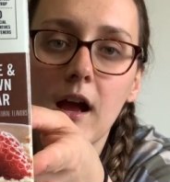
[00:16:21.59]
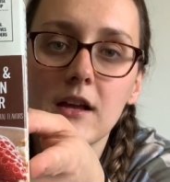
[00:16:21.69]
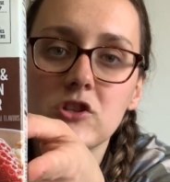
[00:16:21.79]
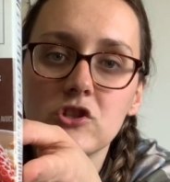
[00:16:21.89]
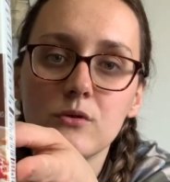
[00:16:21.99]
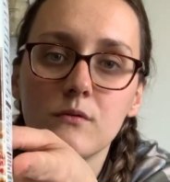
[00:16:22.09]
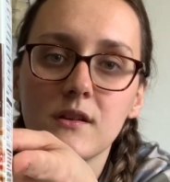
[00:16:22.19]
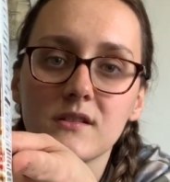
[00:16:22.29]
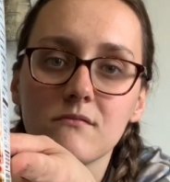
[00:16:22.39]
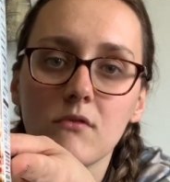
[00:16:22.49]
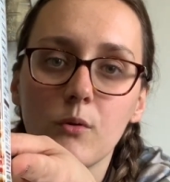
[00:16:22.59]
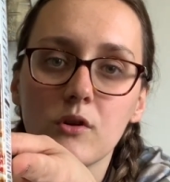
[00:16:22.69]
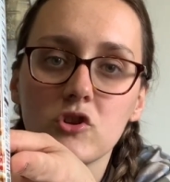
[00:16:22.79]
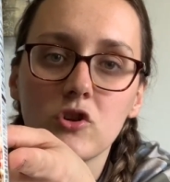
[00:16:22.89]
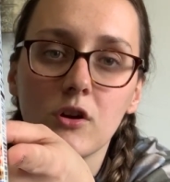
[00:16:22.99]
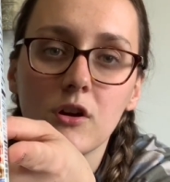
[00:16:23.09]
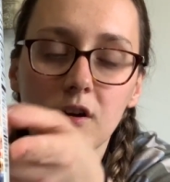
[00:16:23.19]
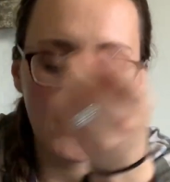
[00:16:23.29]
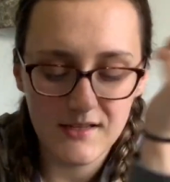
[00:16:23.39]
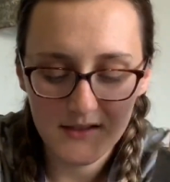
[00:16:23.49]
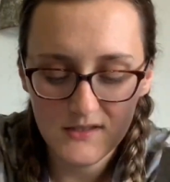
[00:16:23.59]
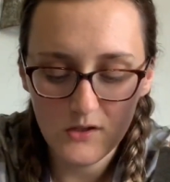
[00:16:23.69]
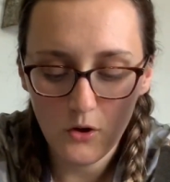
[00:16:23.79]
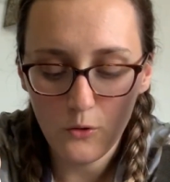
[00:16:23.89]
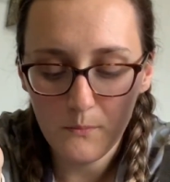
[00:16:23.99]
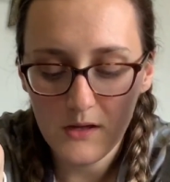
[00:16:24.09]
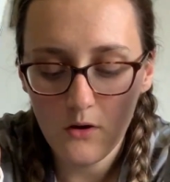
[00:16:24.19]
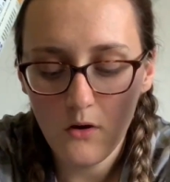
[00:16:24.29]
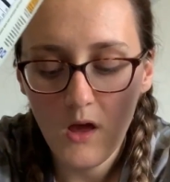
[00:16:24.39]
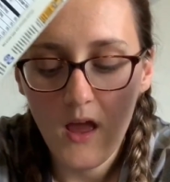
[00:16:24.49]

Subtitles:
I do this lower sugar instant oatmeal,